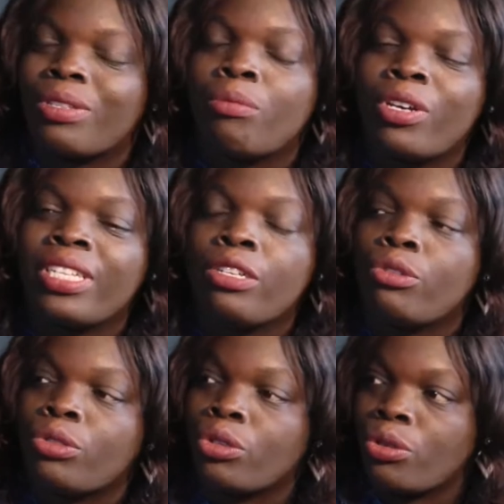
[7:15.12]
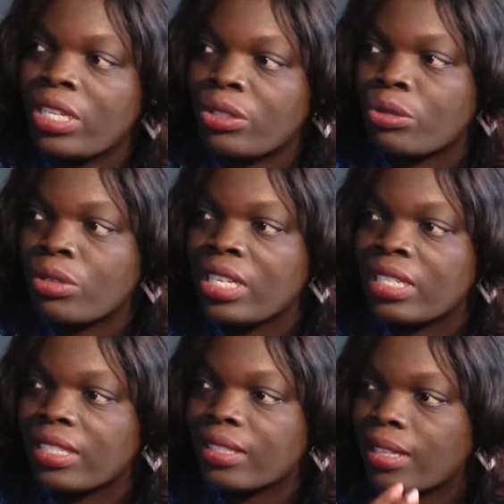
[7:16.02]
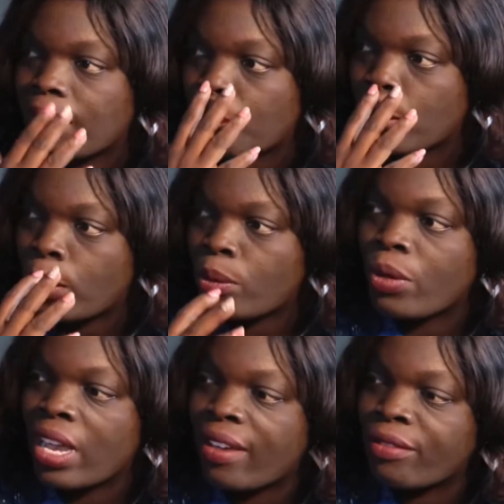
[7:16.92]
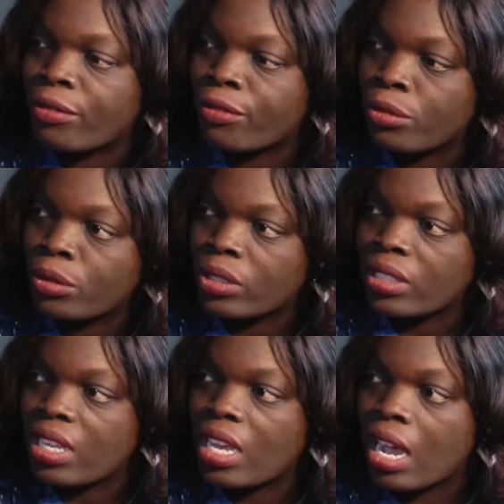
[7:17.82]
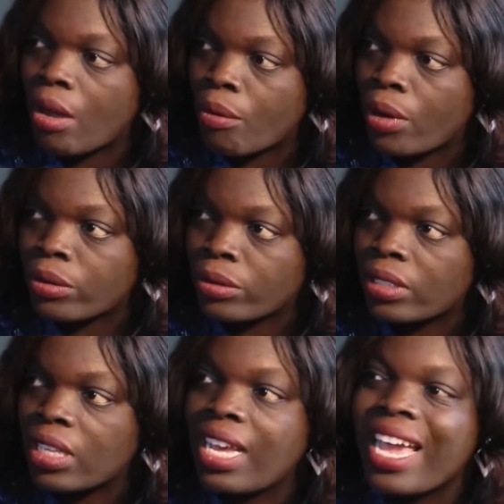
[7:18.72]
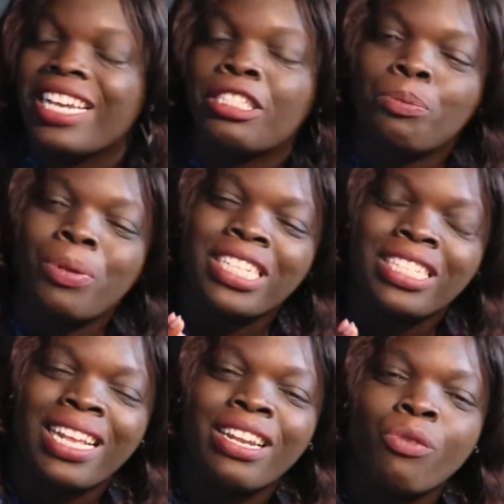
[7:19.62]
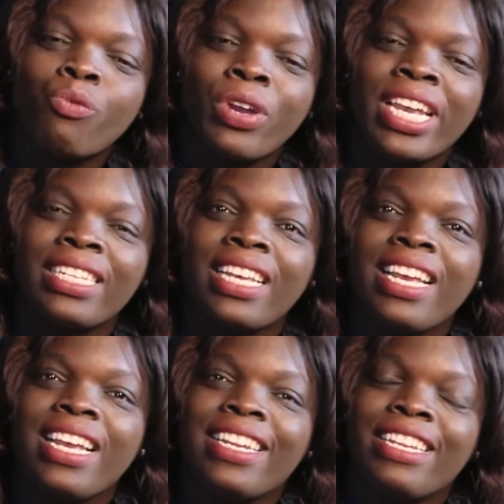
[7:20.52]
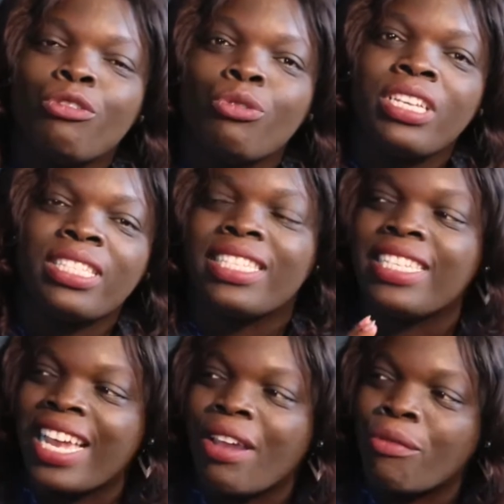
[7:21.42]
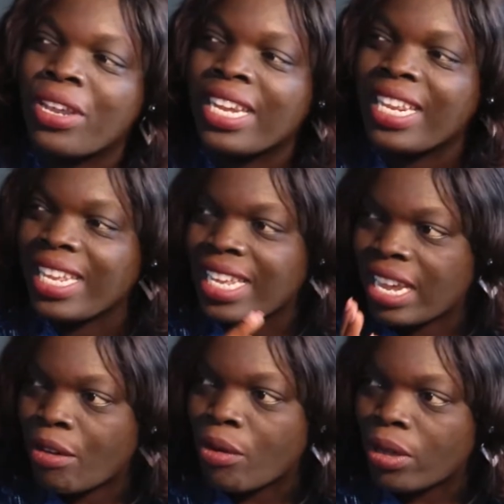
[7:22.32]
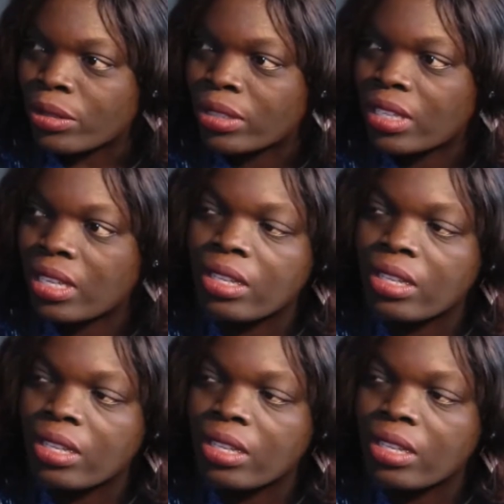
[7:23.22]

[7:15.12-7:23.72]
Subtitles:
the more the youth go into it, the more we have the fruits around, especially when they do it year in, year out,